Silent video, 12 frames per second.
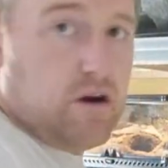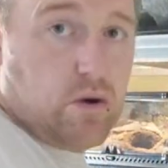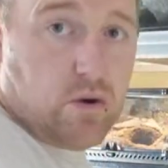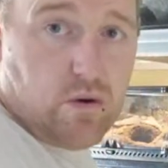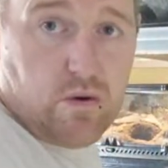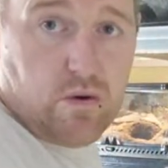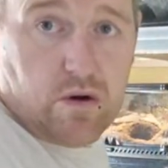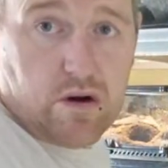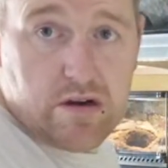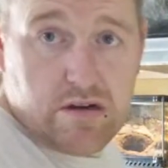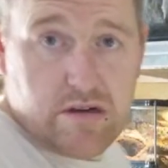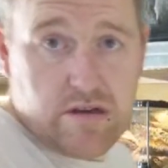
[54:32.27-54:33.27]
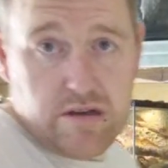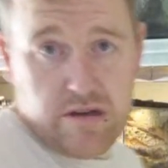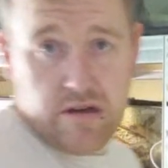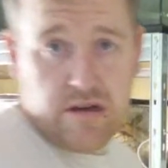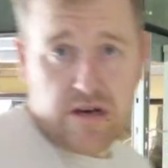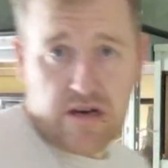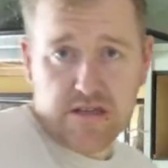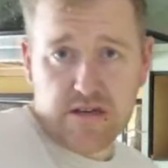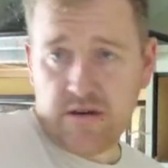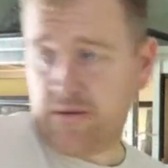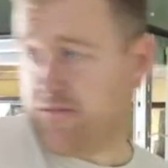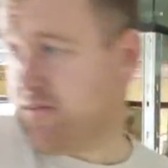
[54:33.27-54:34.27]
Oh, I don't
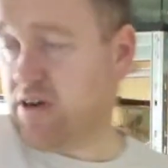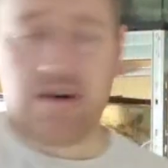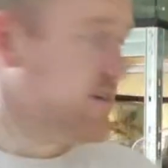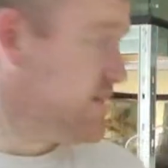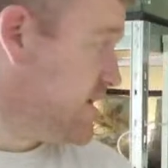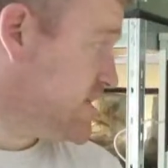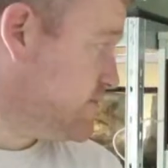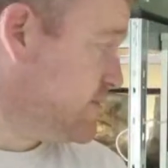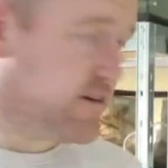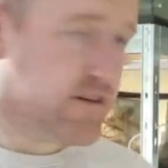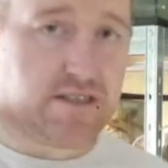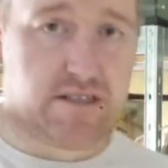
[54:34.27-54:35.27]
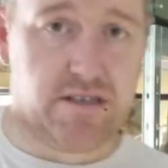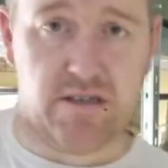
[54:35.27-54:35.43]
know whether I like that, to be honest.